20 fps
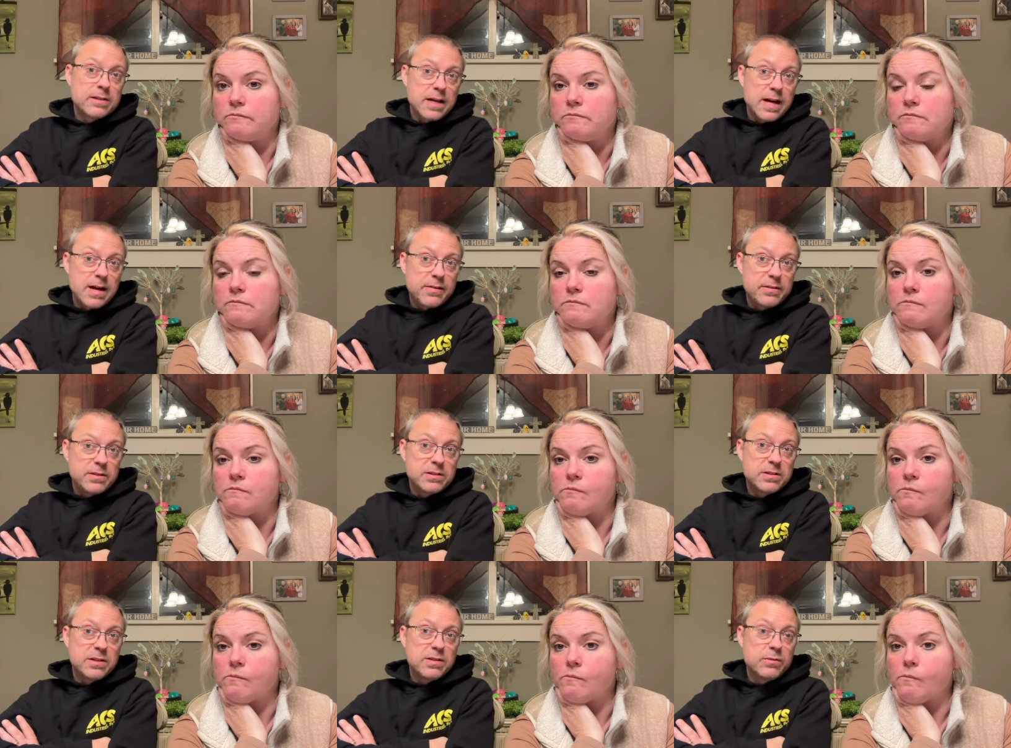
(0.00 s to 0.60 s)

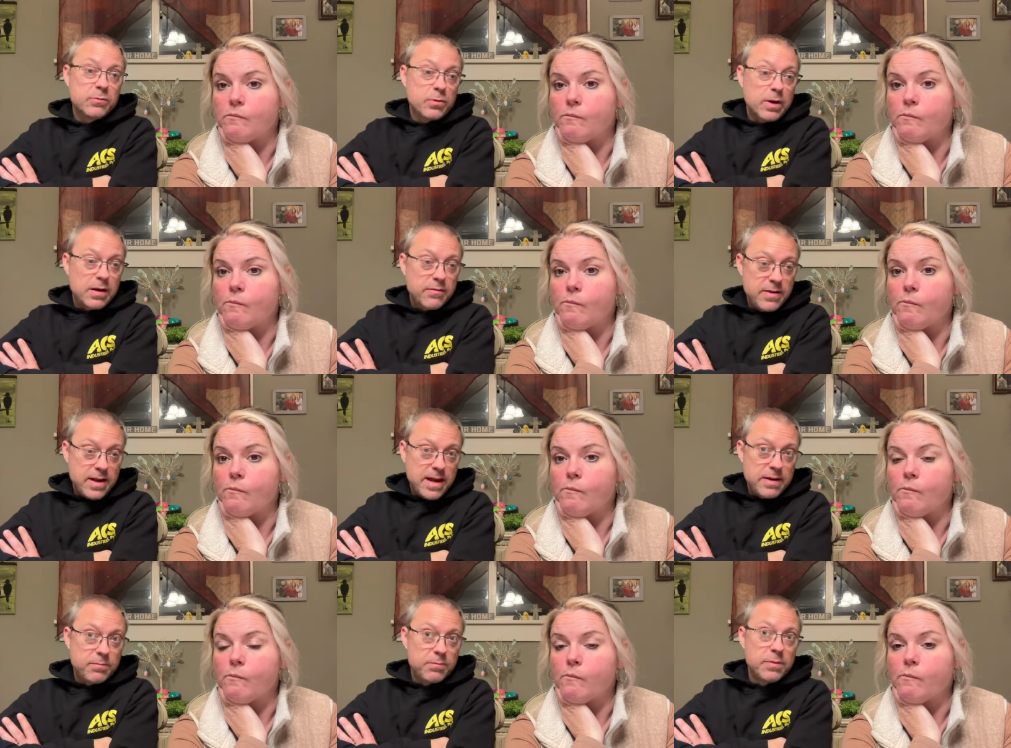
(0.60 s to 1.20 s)
Speaker 1: Obviously, I've
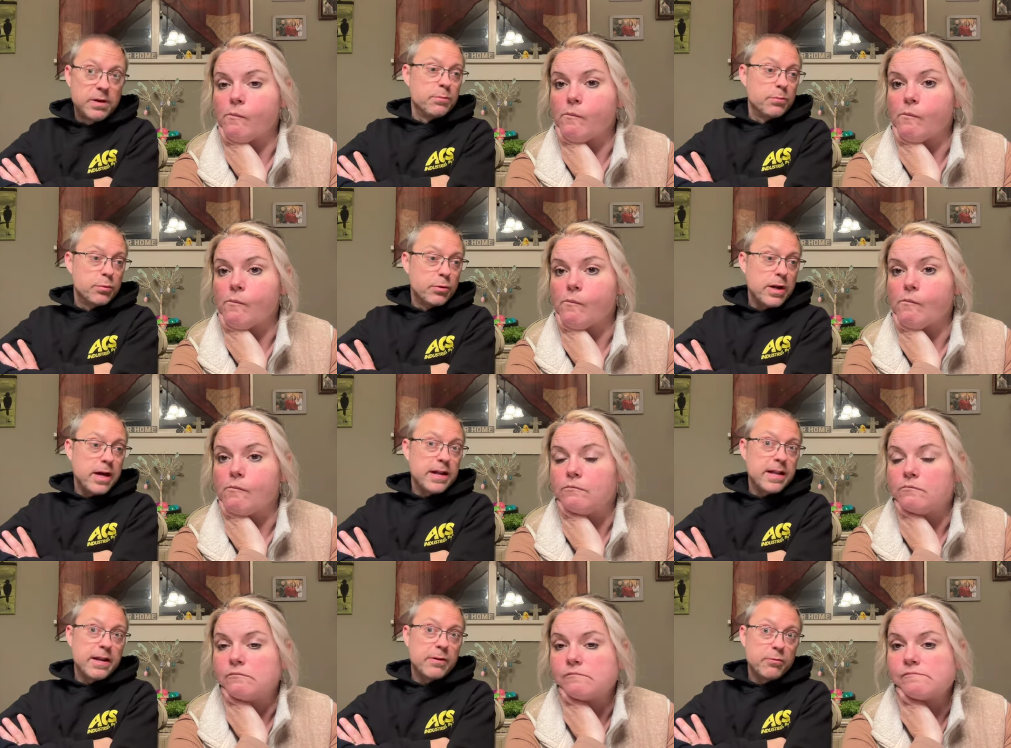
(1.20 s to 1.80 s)
had bread
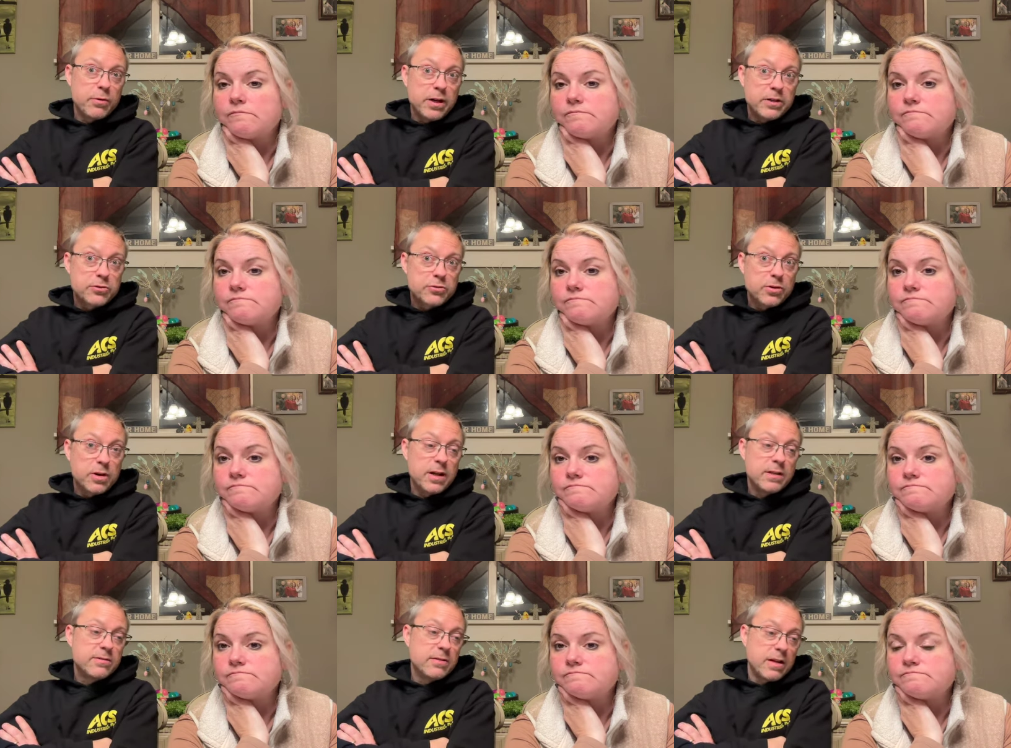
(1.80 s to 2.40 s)
at
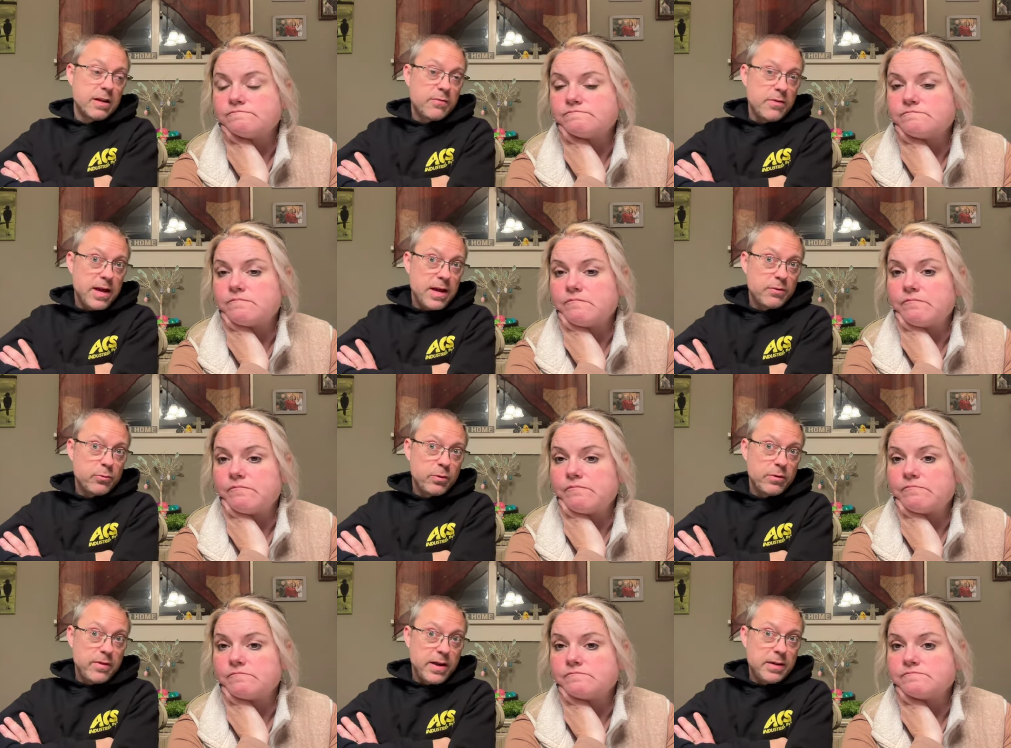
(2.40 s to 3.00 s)
restaurants, and I've had
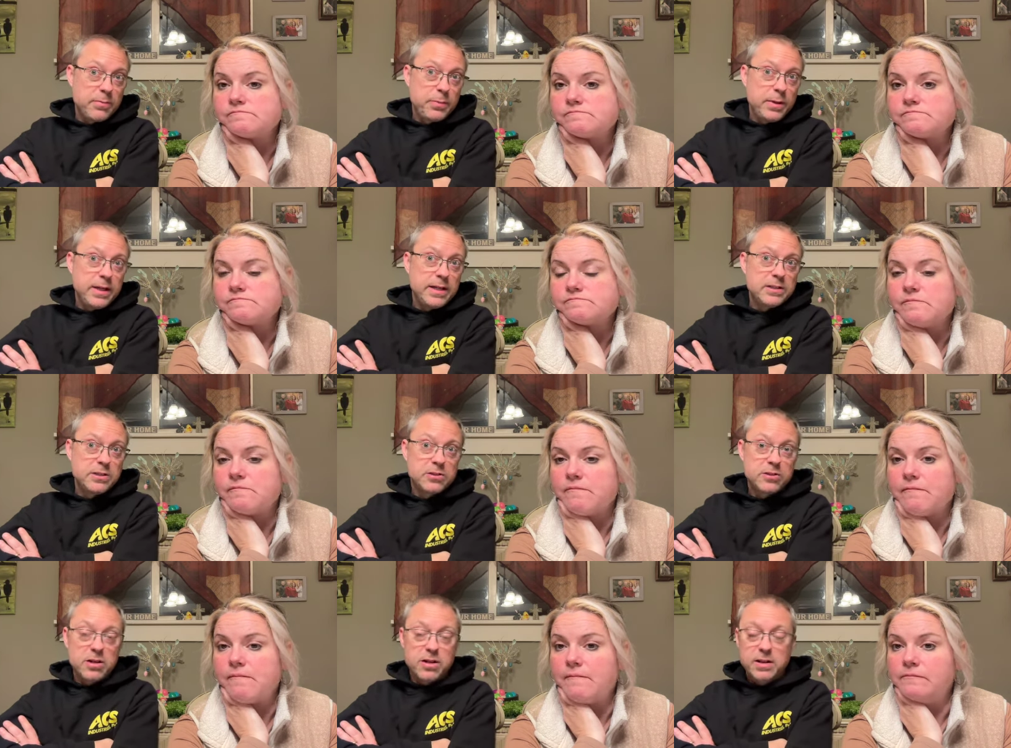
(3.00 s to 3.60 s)
we've had
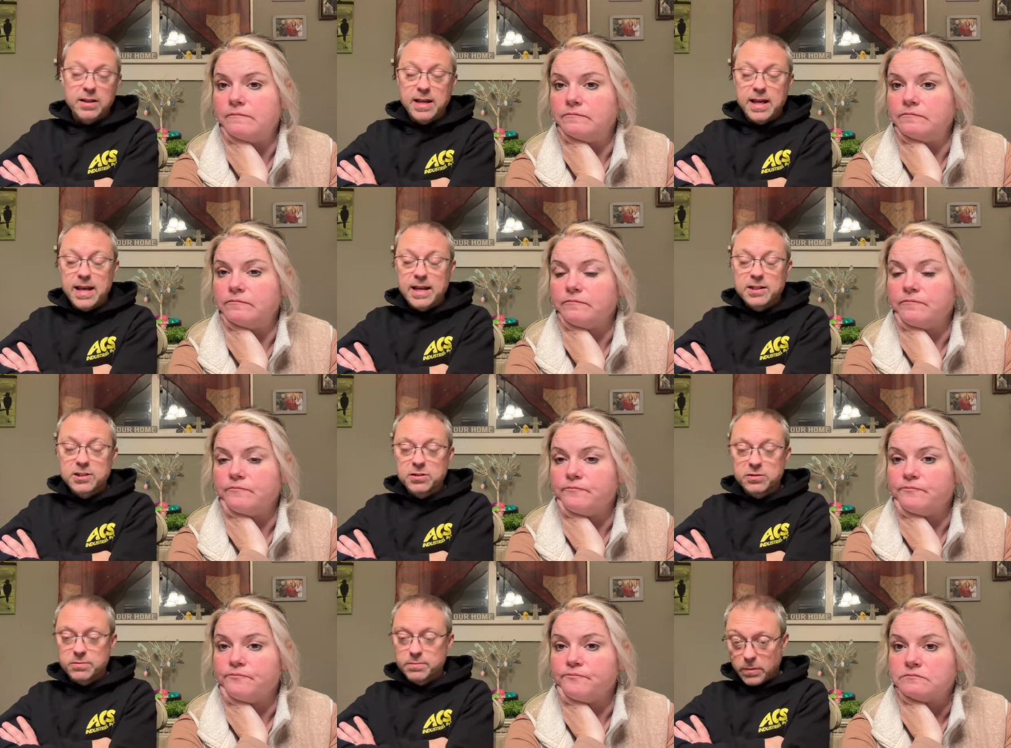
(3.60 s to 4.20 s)
pizzas on
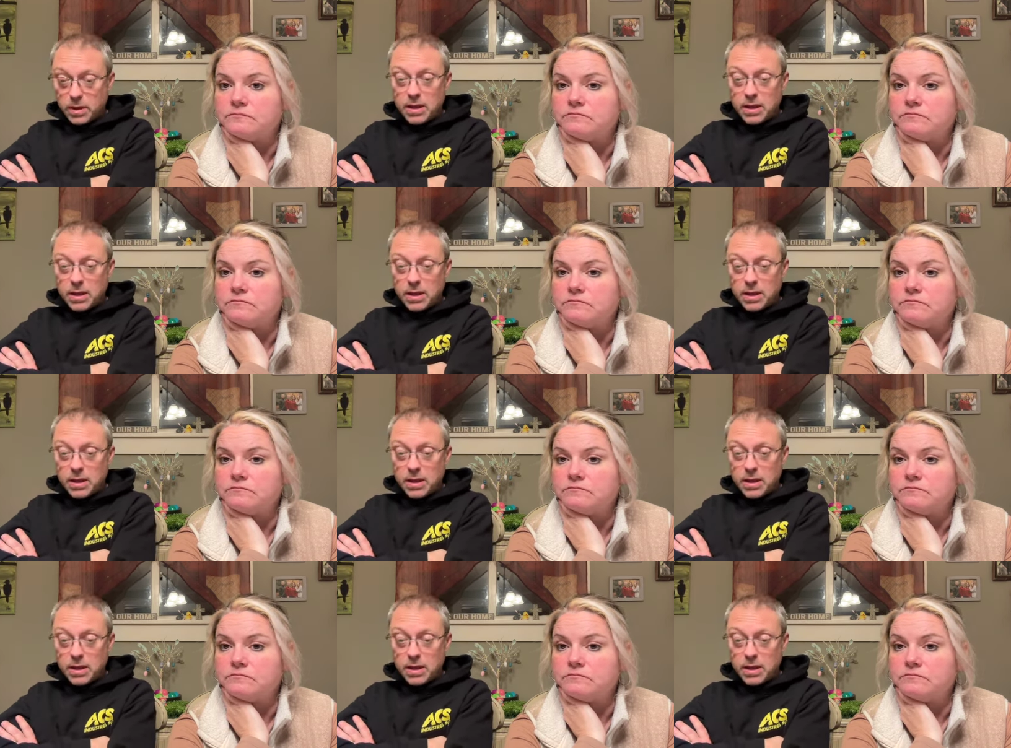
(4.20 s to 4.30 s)
occasion.